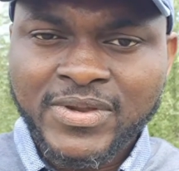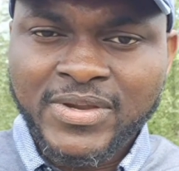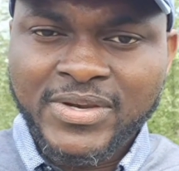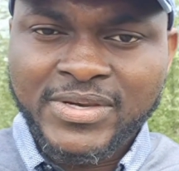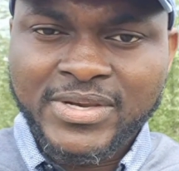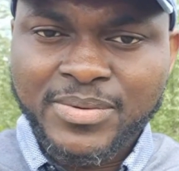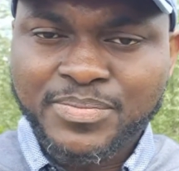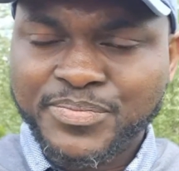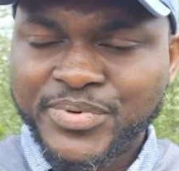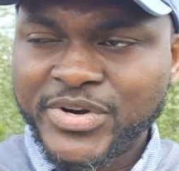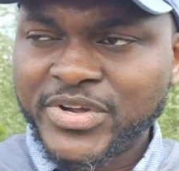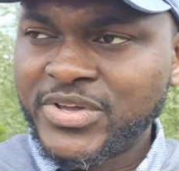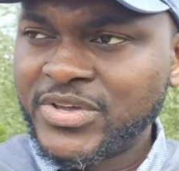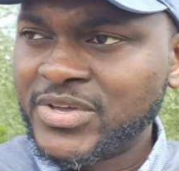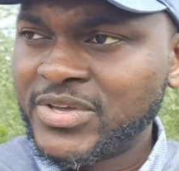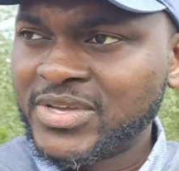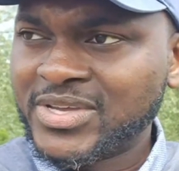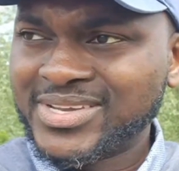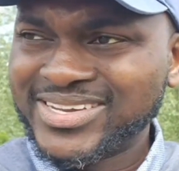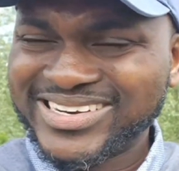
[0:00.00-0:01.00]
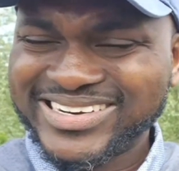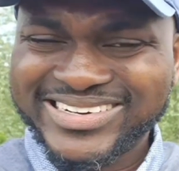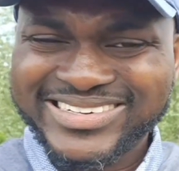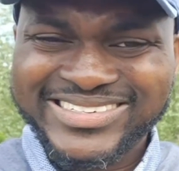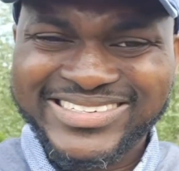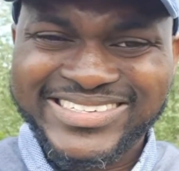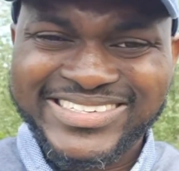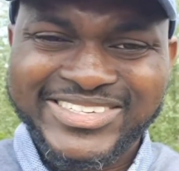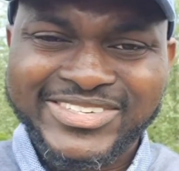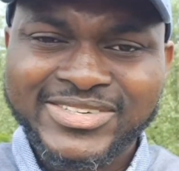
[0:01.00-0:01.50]
they bring
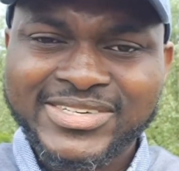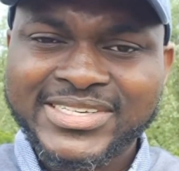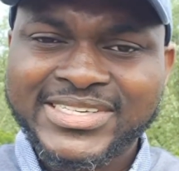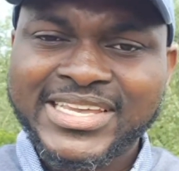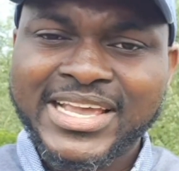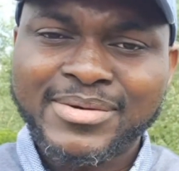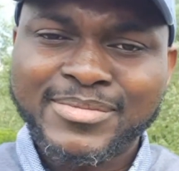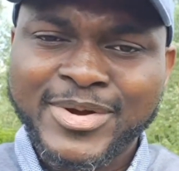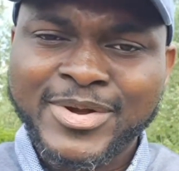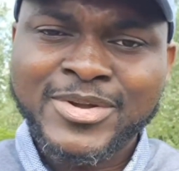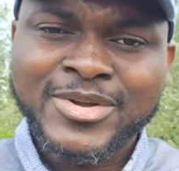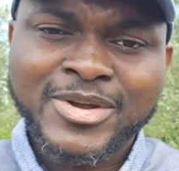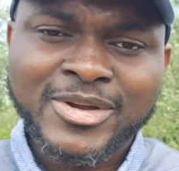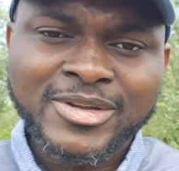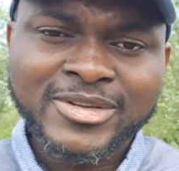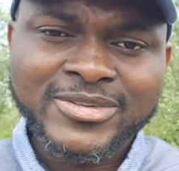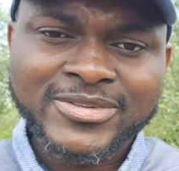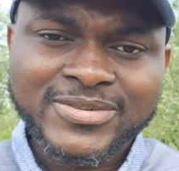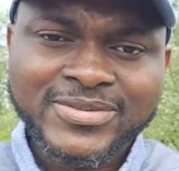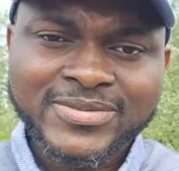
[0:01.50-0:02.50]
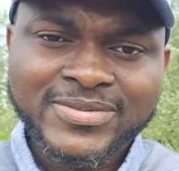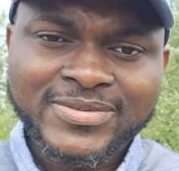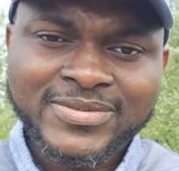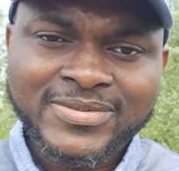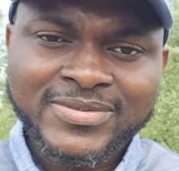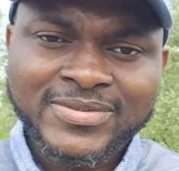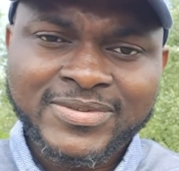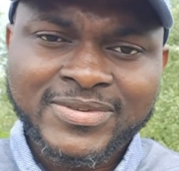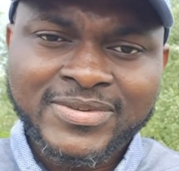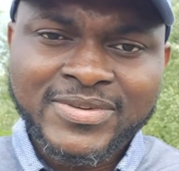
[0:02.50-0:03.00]
disunity among us,
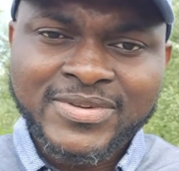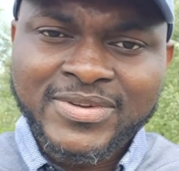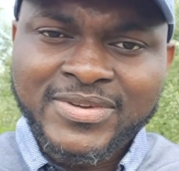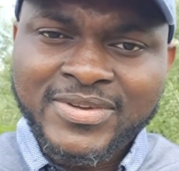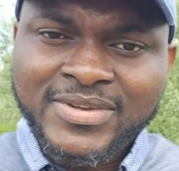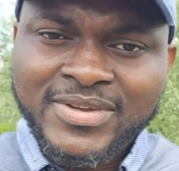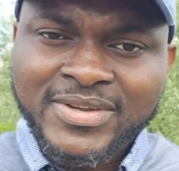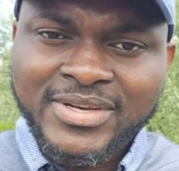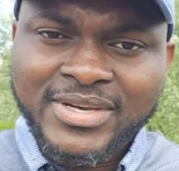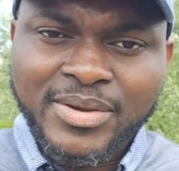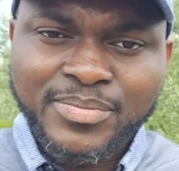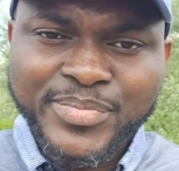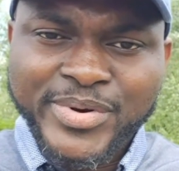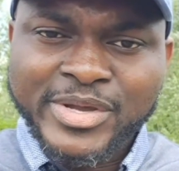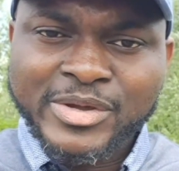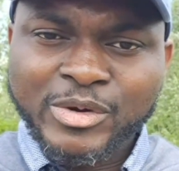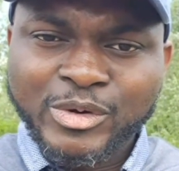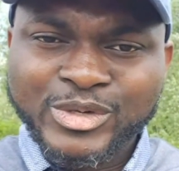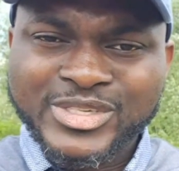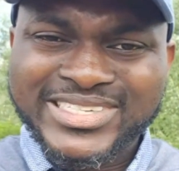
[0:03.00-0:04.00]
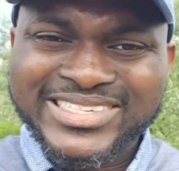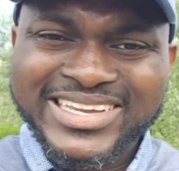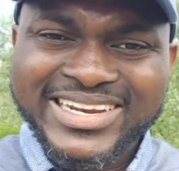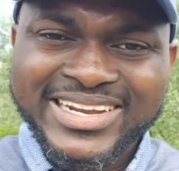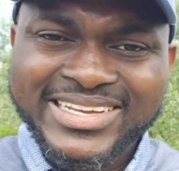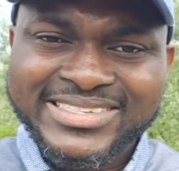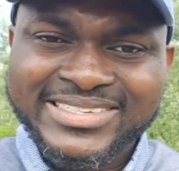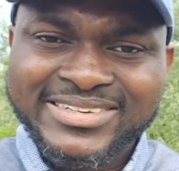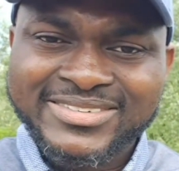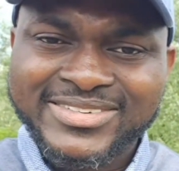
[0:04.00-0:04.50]
they bring
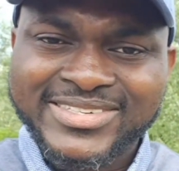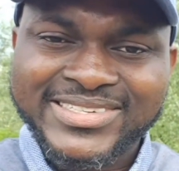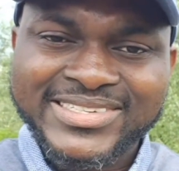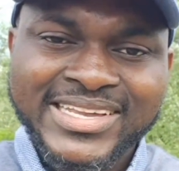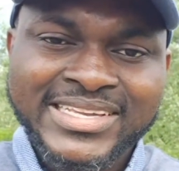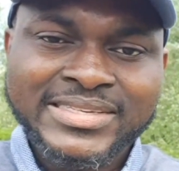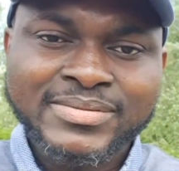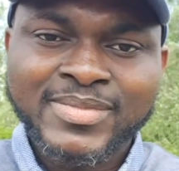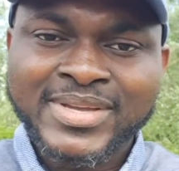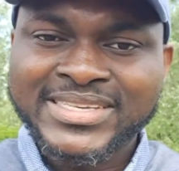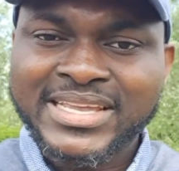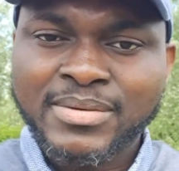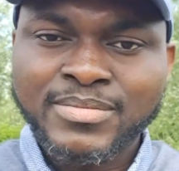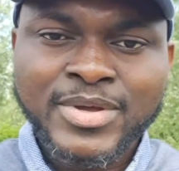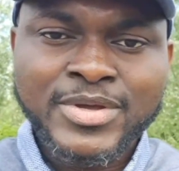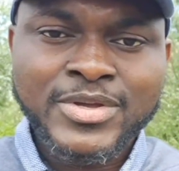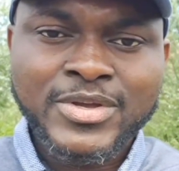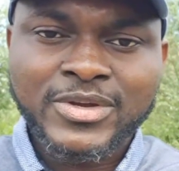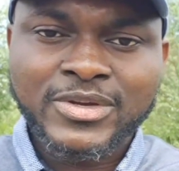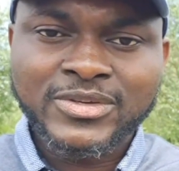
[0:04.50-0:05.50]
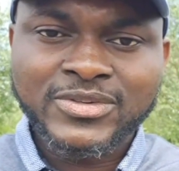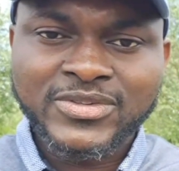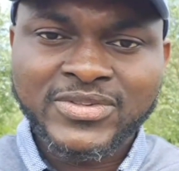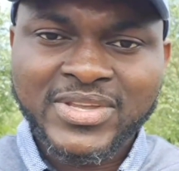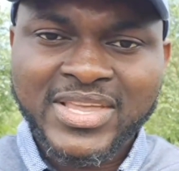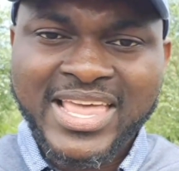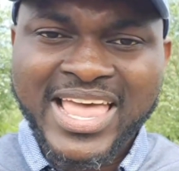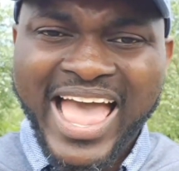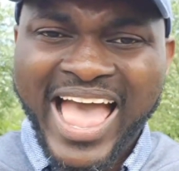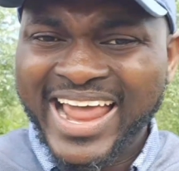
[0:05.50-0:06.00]
hostility, resentment among us,
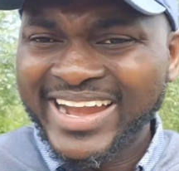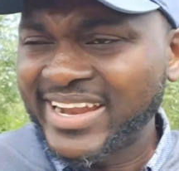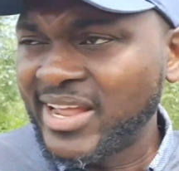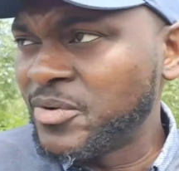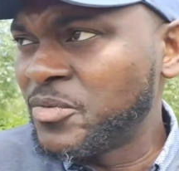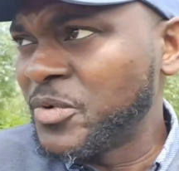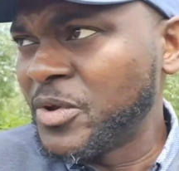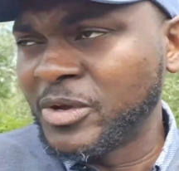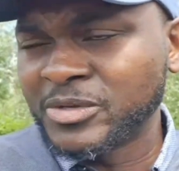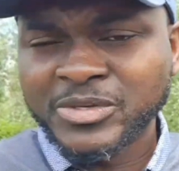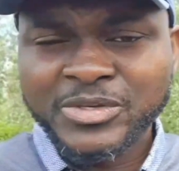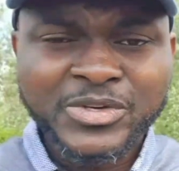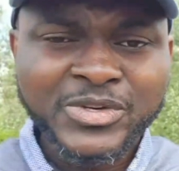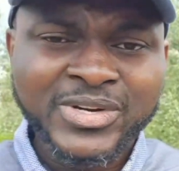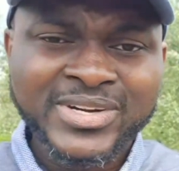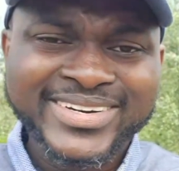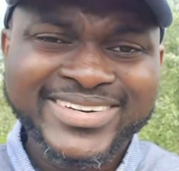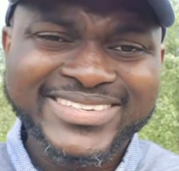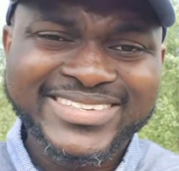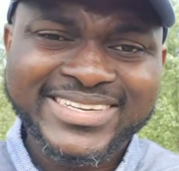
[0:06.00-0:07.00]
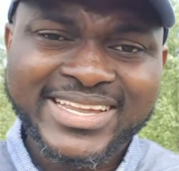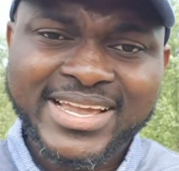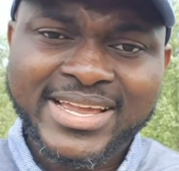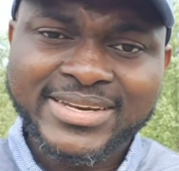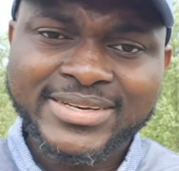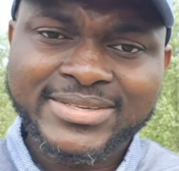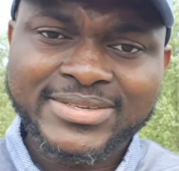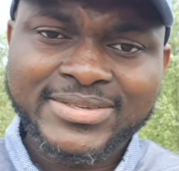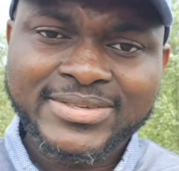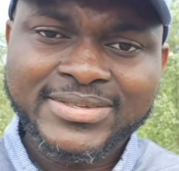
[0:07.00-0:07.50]
and then we also don't
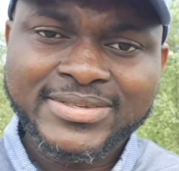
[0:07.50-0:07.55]
understand.